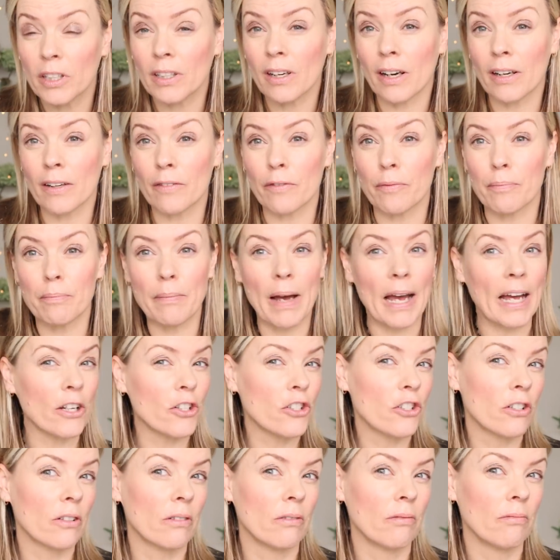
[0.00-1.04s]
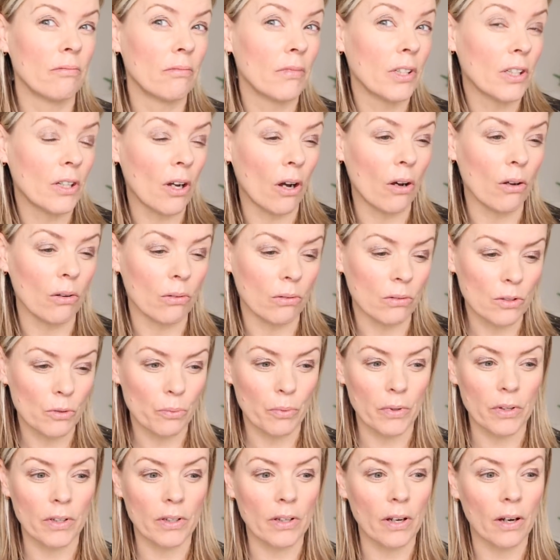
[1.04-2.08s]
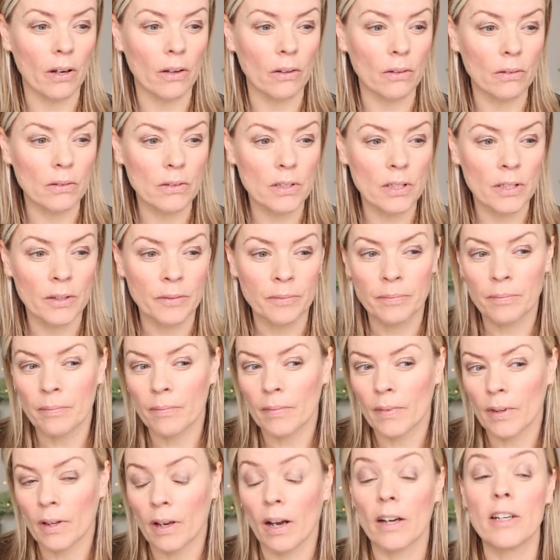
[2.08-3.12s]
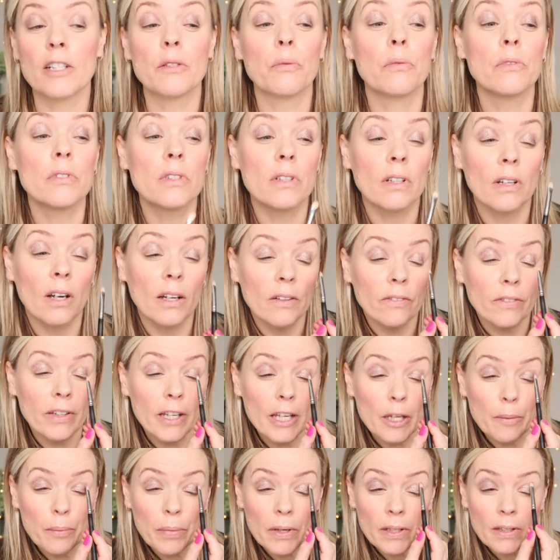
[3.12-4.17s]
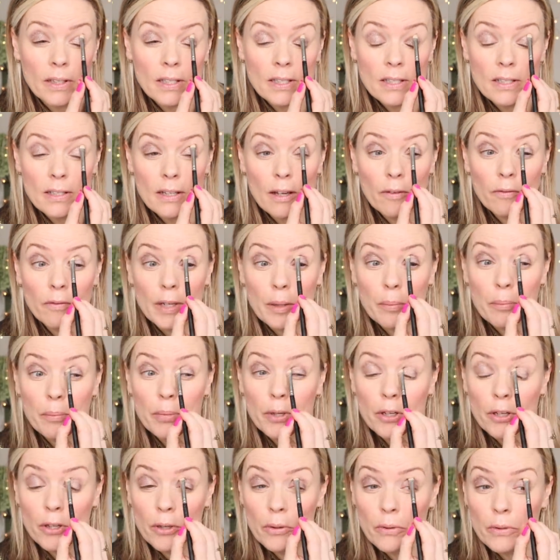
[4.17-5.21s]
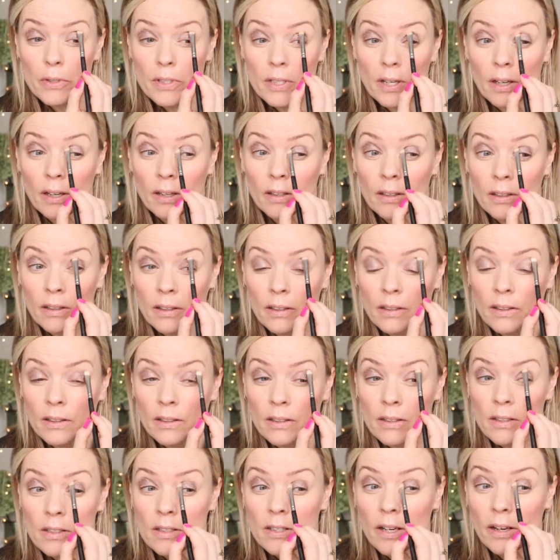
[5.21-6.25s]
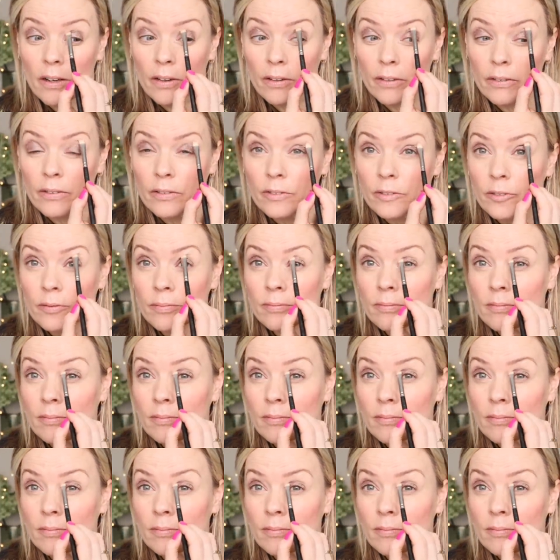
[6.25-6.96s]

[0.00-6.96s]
want to kind of match the gold with the gold. I just wanted to kind of keep it this lovely pewter tone.